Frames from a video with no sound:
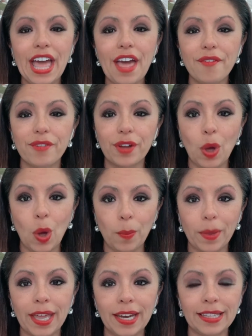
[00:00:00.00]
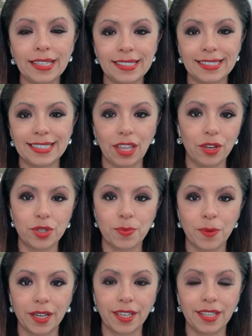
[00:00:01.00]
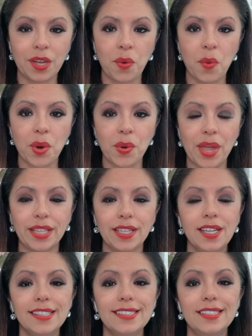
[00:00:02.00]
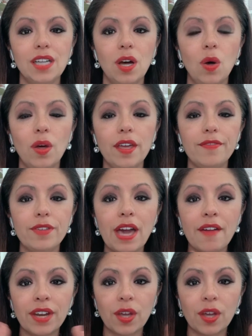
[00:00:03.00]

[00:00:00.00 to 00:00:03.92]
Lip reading: every home get in this seller's market that we're in. So if you have any